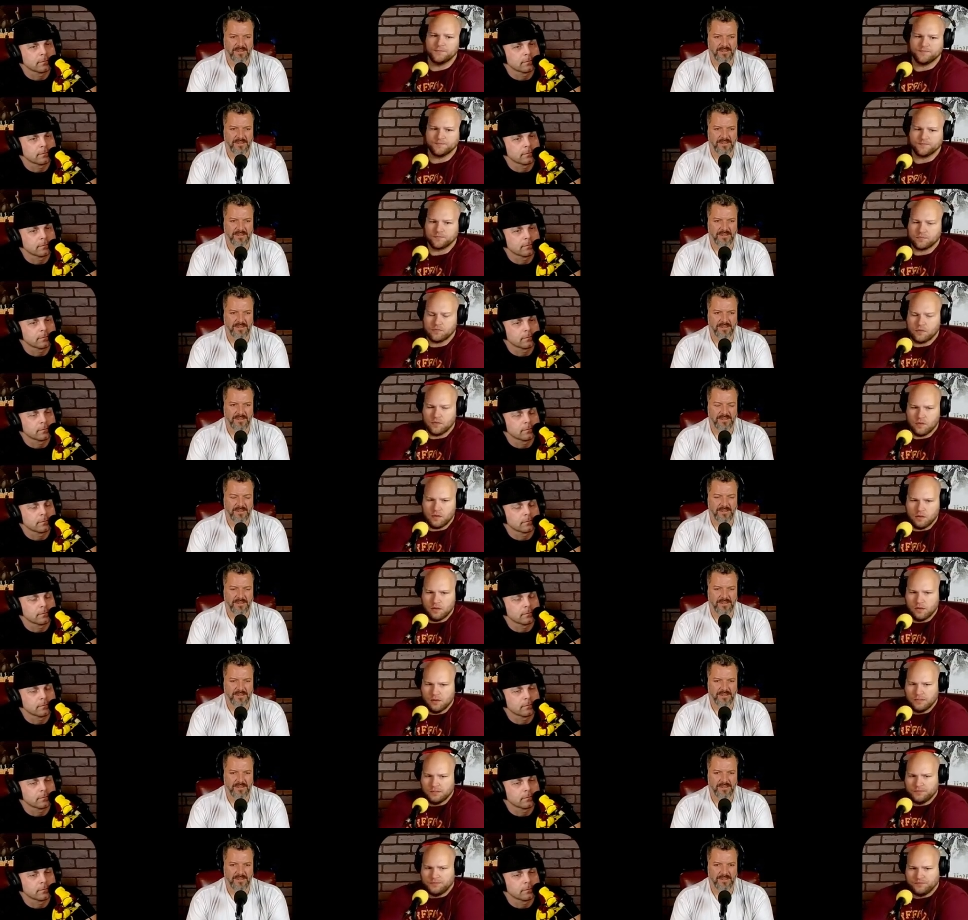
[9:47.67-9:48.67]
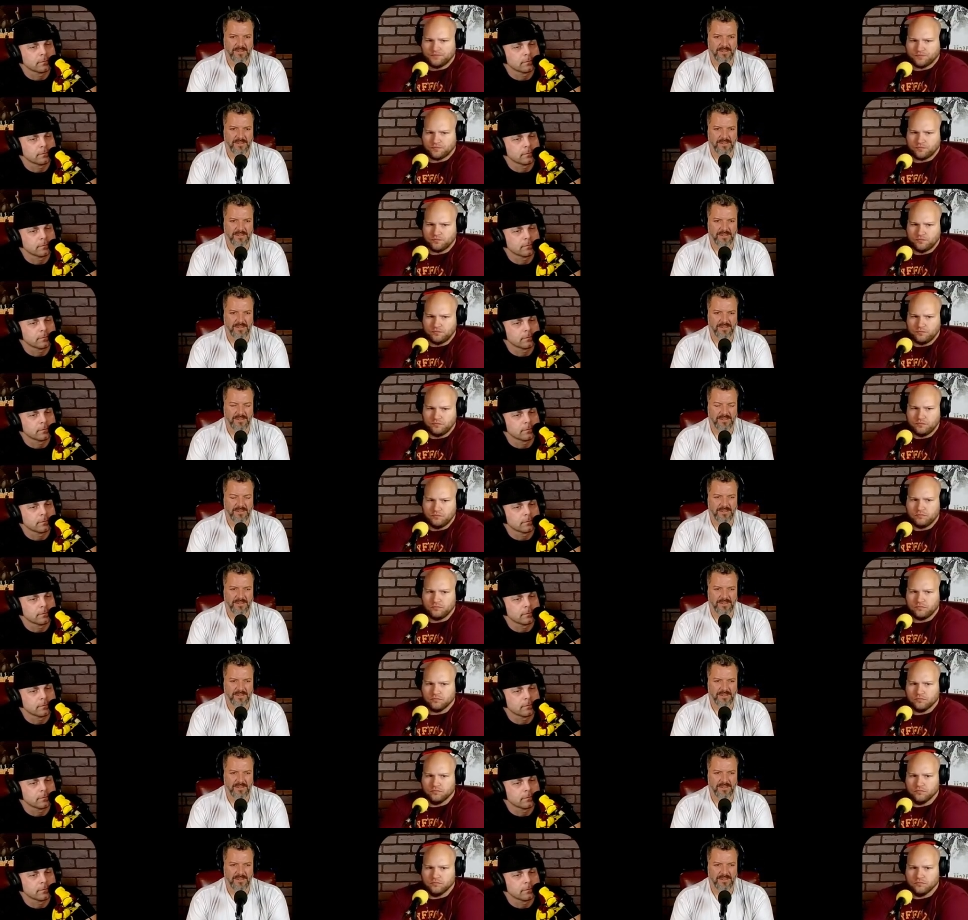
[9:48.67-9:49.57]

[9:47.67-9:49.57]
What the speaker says: [no speech]